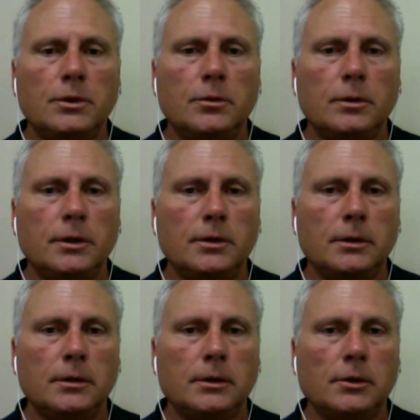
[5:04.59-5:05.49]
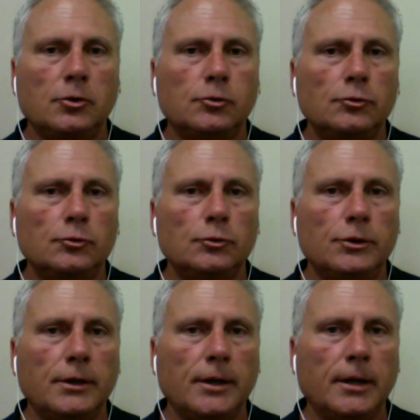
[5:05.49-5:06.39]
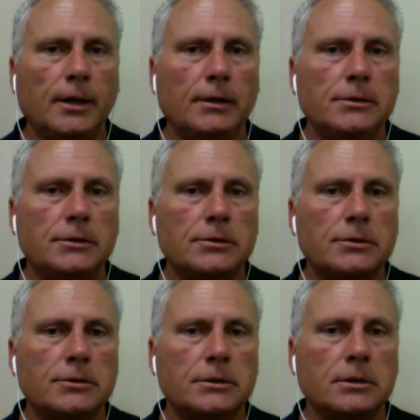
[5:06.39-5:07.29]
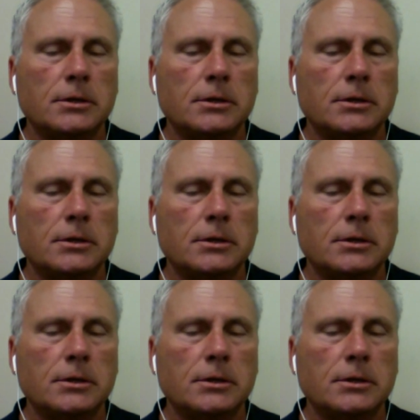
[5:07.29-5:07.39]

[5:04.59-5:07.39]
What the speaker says: to go ahead and conclude today's